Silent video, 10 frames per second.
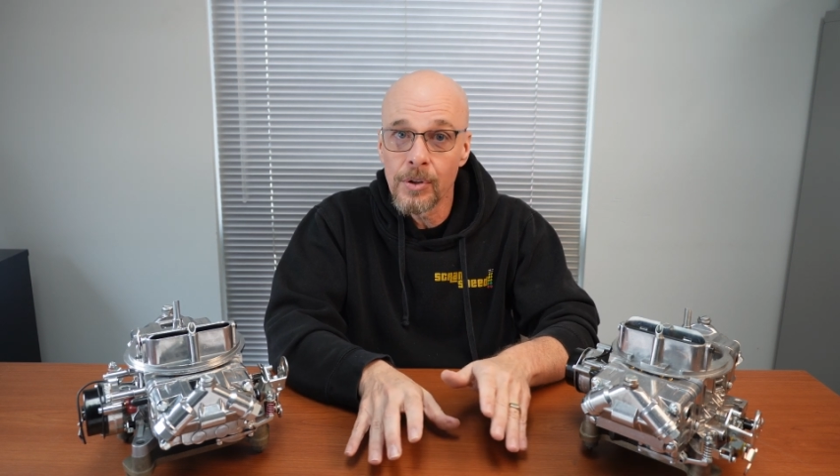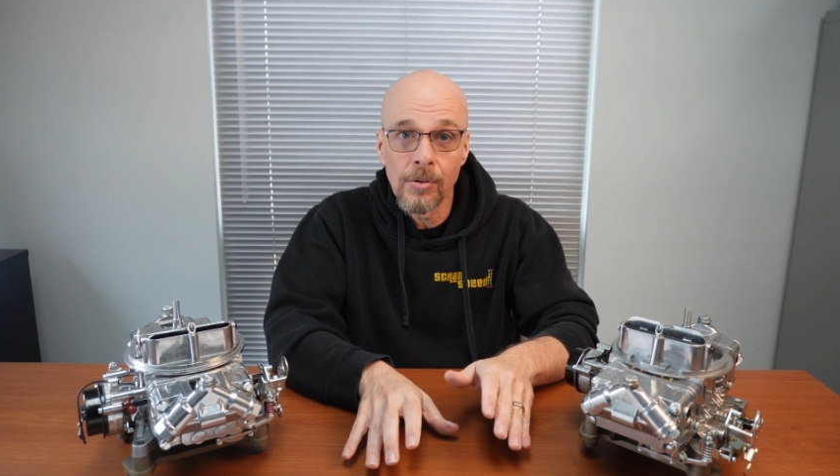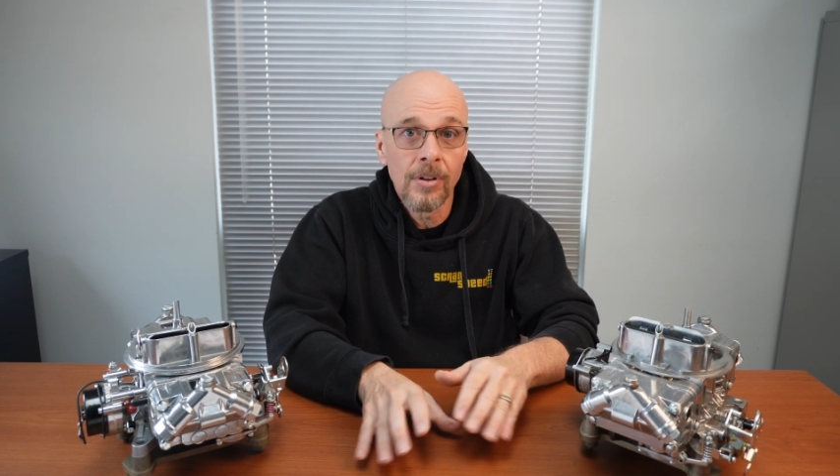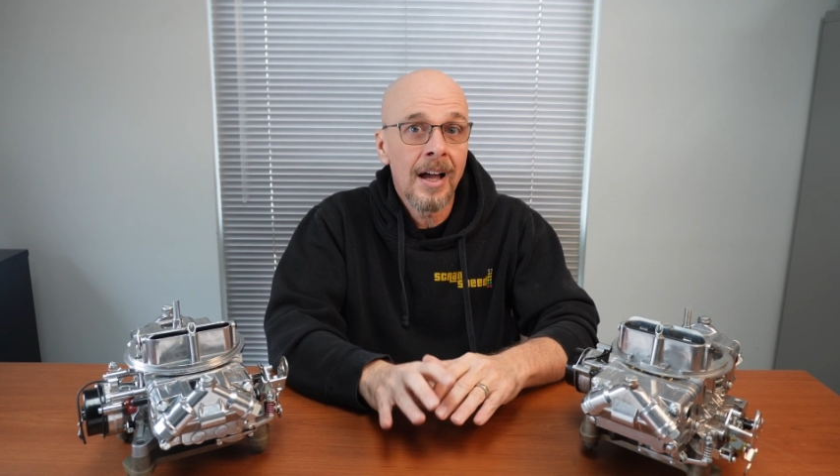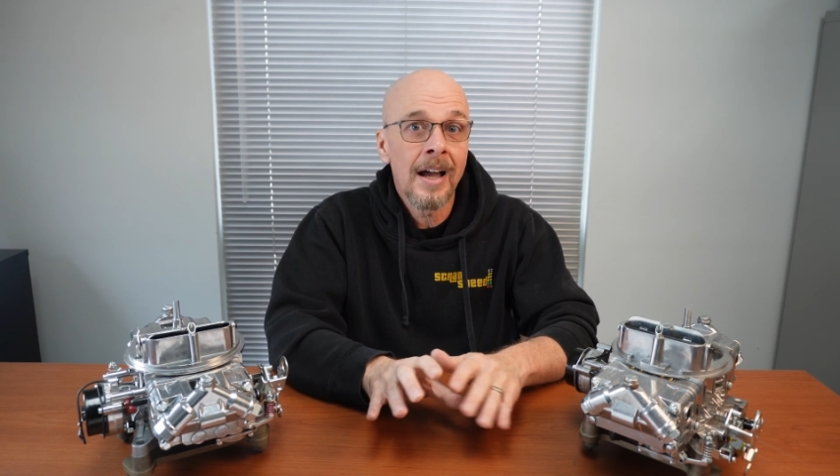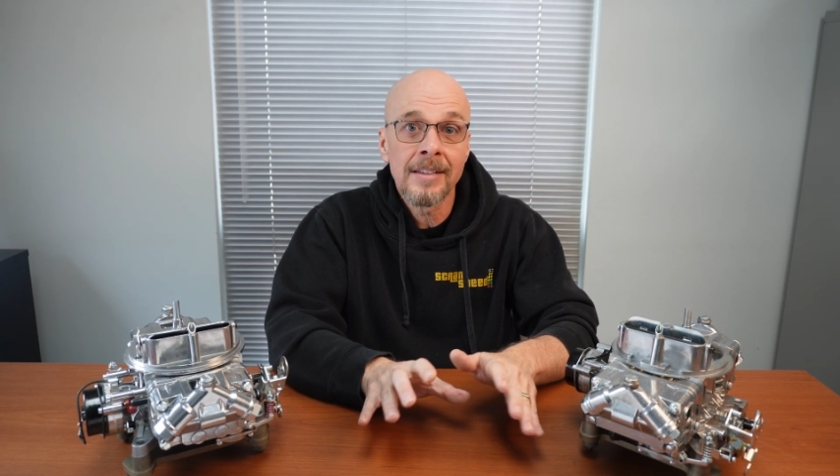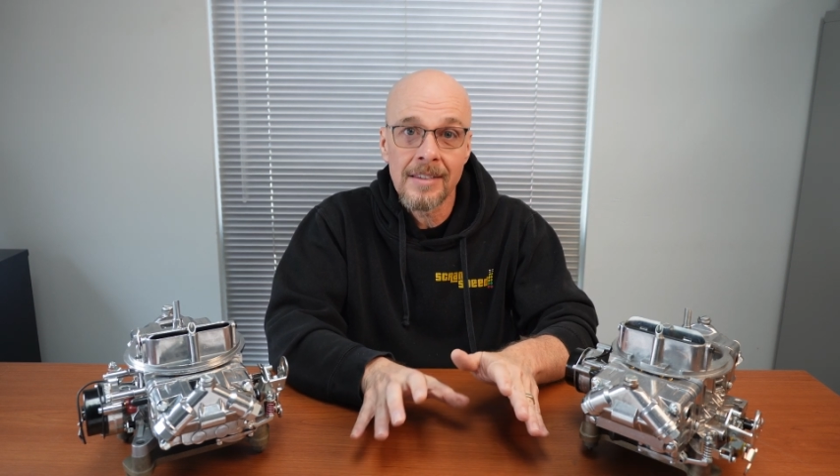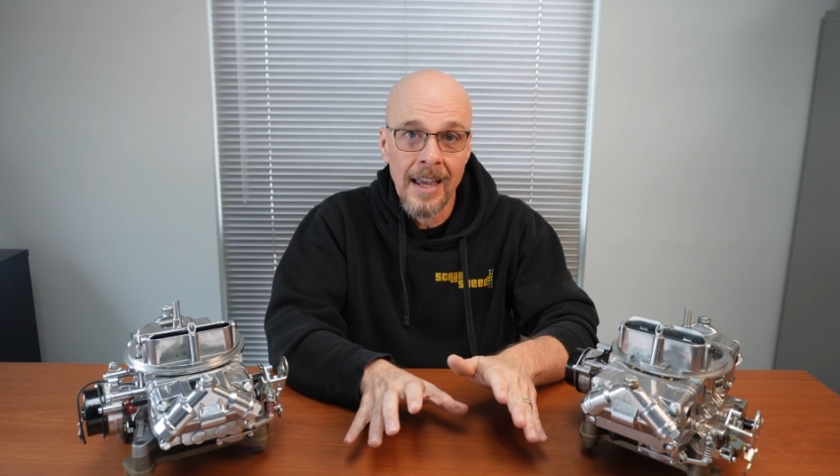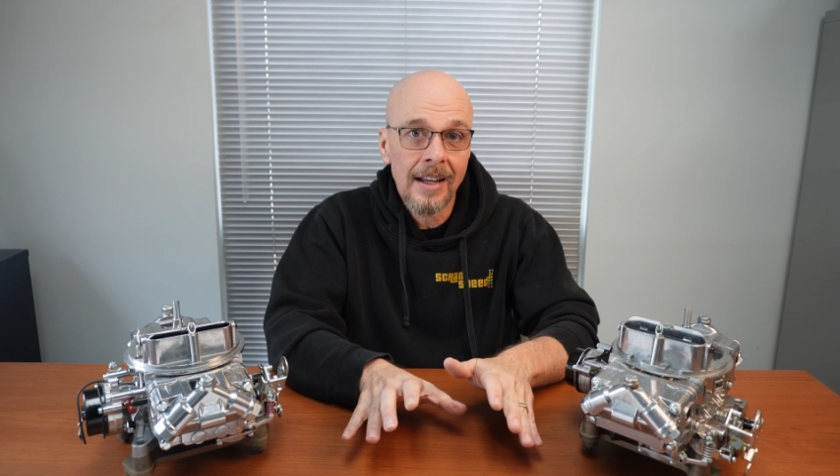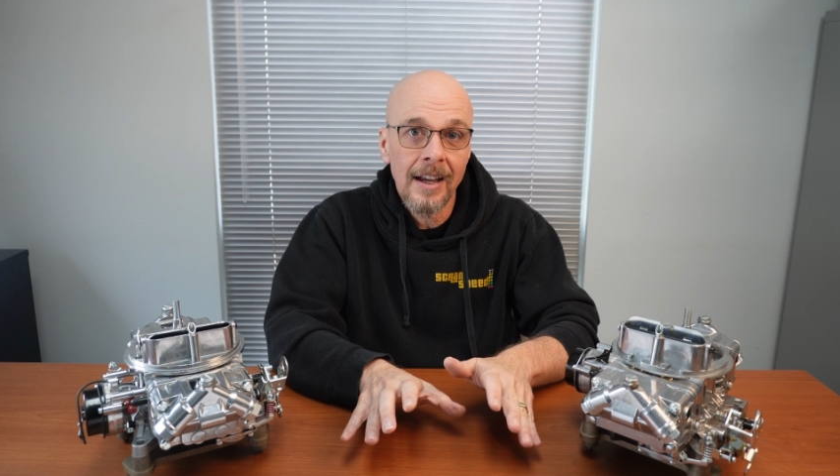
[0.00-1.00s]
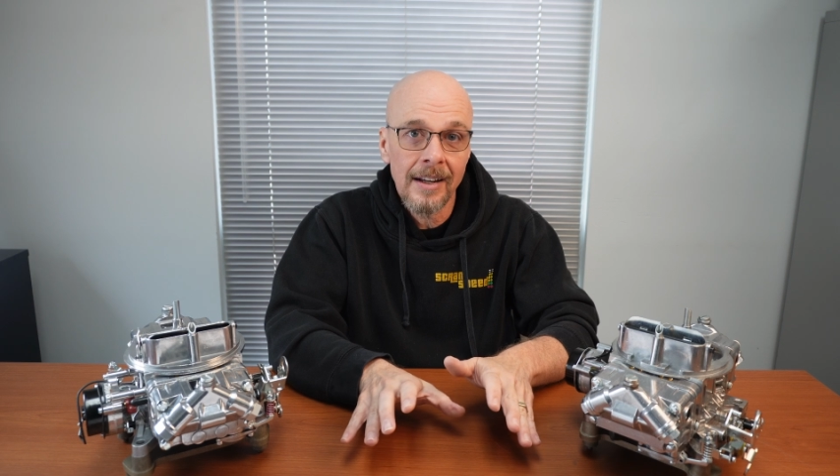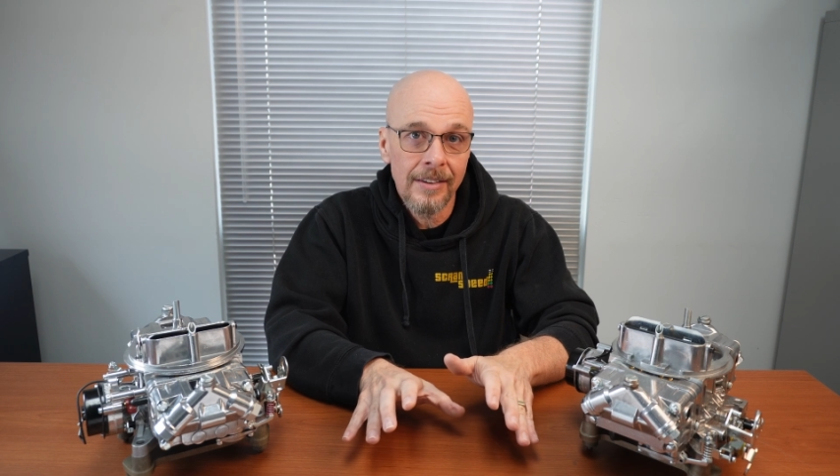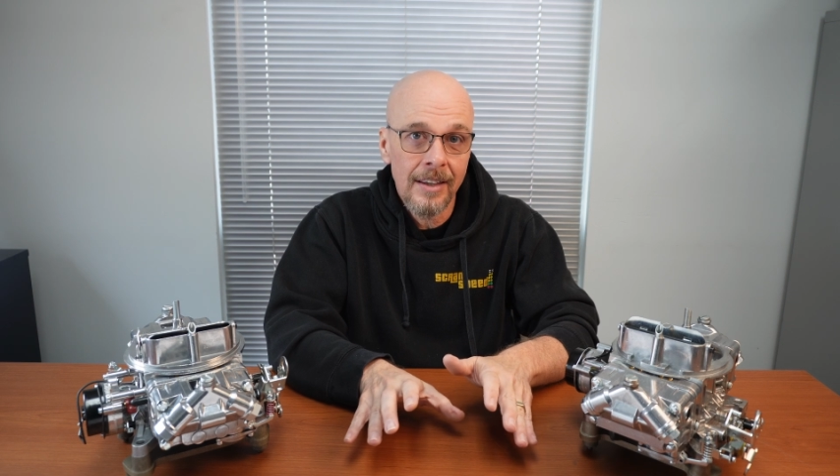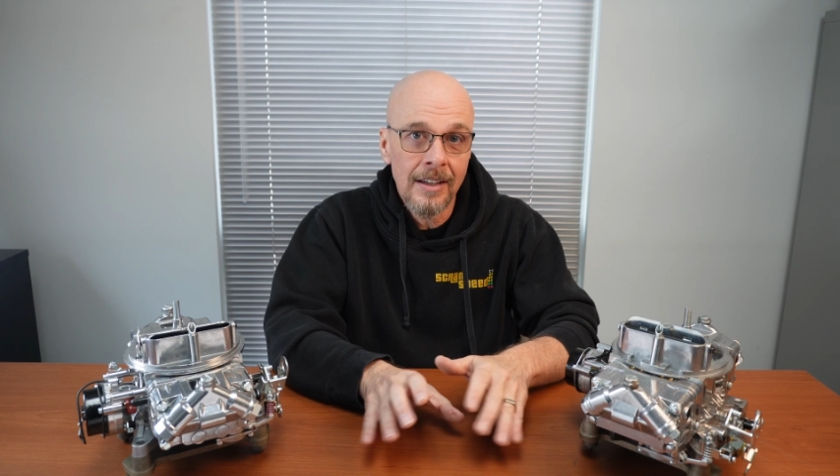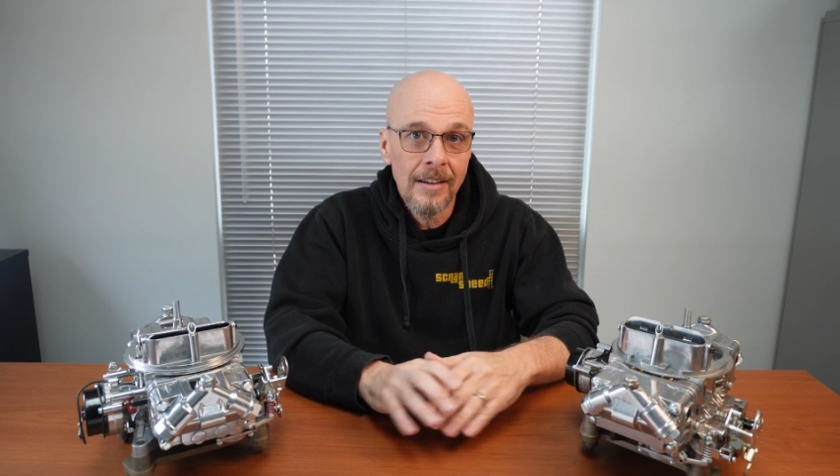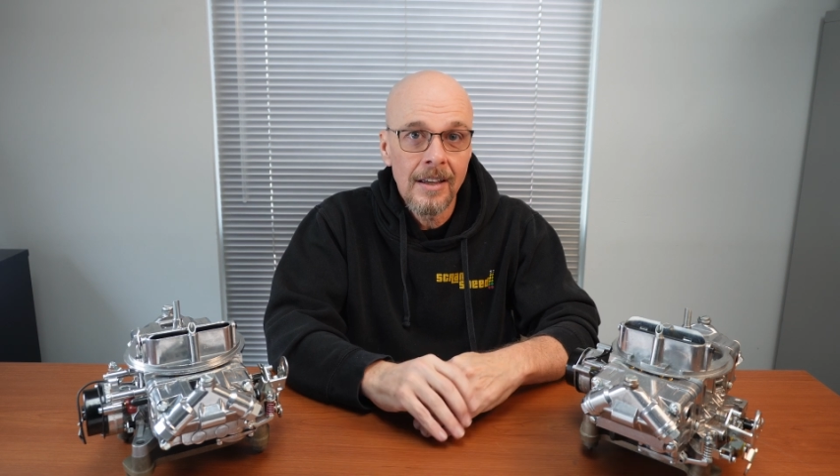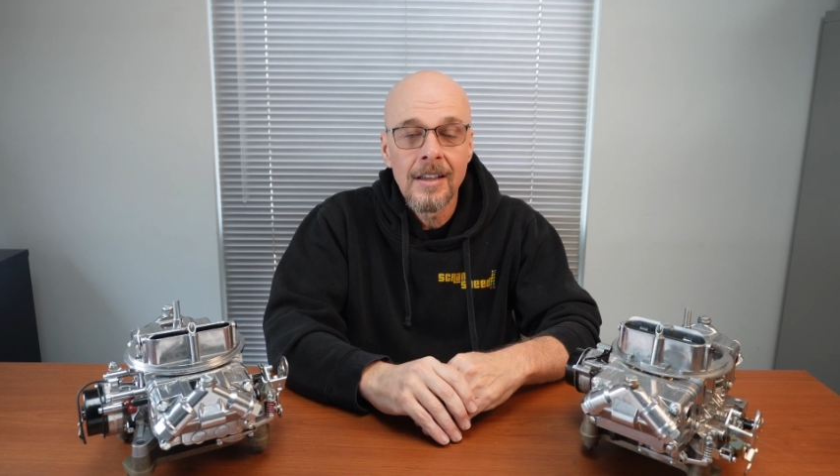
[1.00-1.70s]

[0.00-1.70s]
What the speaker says: fuel lines, that kind of thing.